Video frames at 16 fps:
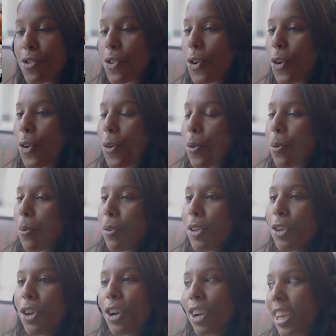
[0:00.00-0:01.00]
So
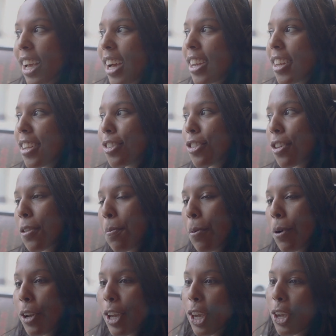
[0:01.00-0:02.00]
you're kind of just
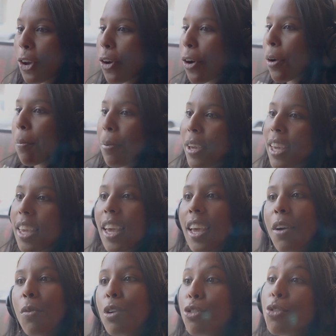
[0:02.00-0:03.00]
putting your
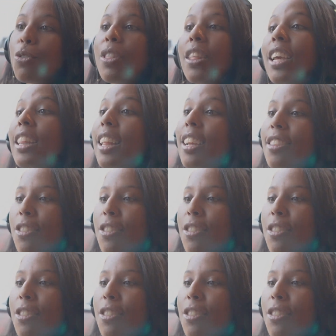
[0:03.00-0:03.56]
opinion, what you think they